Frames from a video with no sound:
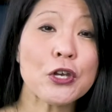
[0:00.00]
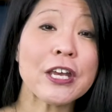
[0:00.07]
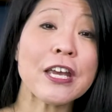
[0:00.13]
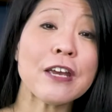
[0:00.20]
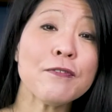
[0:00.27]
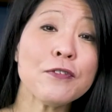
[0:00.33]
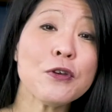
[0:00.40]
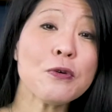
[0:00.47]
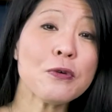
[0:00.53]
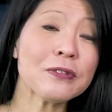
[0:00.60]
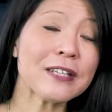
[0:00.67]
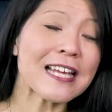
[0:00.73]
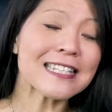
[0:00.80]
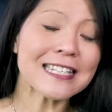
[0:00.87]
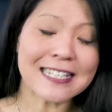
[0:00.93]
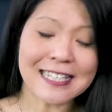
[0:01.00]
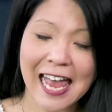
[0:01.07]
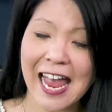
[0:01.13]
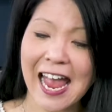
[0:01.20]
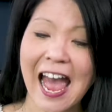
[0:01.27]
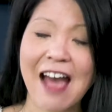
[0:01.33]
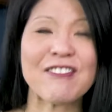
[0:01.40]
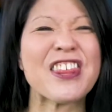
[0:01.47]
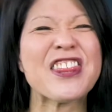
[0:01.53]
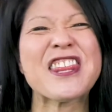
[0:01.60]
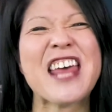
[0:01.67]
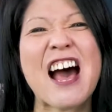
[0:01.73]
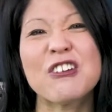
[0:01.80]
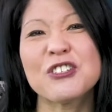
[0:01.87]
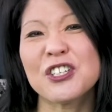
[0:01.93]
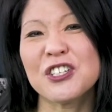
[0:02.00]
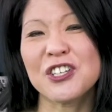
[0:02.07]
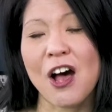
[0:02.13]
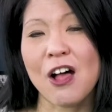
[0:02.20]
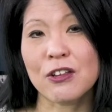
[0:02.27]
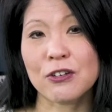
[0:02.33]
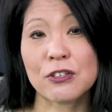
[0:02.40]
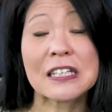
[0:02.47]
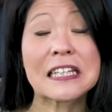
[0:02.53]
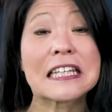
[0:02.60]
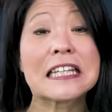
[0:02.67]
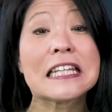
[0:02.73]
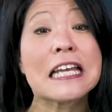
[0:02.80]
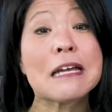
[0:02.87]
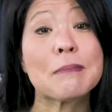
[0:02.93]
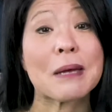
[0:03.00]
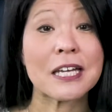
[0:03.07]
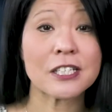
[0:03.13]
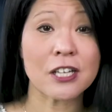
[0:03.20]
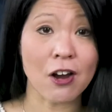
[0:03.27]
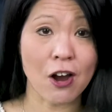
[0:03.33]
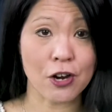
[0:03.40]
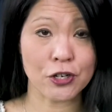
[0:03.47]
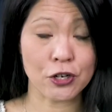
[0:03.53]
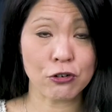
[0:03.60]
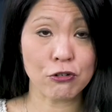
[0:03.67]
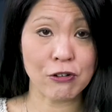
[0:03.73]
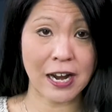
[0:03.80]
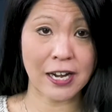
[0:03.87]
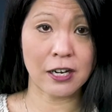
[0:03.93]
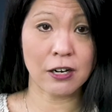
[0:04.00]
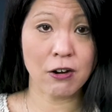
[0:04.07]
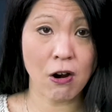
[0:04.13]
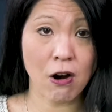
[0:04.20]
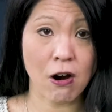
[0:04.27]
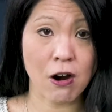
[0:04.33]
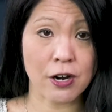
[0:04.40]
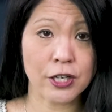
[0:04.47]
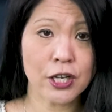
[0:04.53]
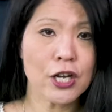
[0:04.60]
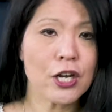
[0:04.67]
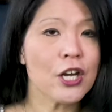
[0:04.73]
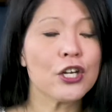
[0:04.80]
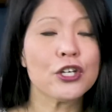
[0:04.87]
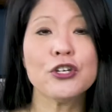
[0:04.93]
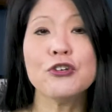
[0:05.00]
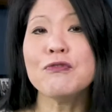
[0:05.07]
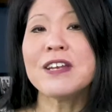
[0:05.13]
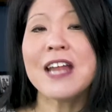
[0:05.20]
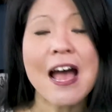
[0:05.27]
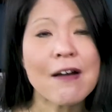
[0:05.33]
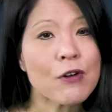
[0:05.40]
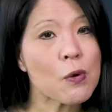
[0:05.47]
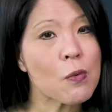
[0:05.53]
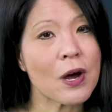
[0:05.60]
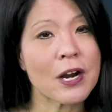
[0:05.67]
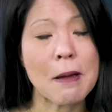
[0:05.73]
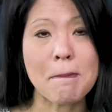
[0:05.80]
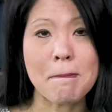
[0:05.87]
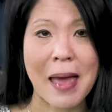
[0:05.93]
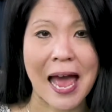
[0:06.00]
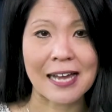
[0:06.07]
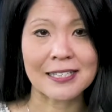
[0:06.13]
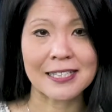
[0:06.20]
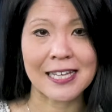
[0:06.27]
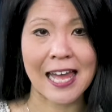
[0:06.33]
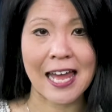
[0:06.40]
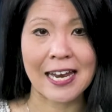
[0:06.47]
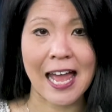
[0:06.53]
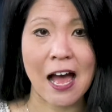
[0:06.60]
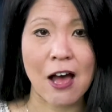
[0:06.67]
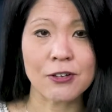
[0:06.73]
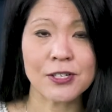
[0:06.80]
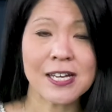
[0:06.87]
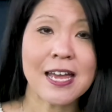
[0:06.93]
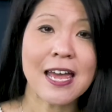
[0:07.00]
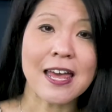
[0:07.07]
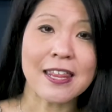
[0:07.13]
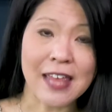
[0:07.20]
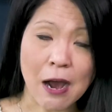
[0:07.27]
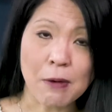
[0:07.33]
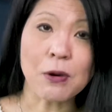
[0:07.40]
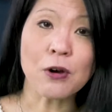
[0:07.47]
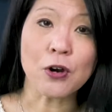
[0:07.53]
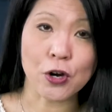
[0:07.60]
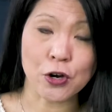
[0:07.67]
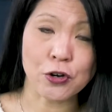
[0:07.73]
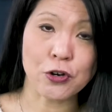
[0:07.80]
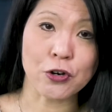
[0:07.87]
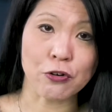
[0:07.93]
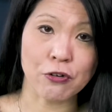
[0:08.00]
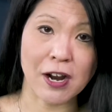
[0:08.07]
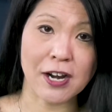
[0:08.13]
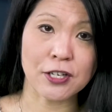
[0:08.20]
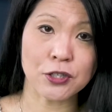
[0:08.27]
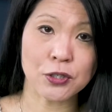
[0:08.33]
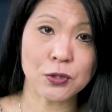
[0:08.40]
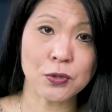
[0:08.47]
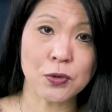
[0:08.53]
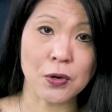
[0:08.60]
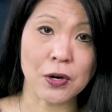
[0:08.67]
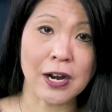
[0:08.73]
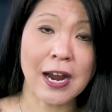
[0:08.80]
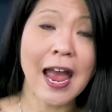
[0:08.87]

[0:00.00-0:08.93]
If you, let's say, have a $1,000 limit on your credit card, you never want to max that out. That will hurt your credit score.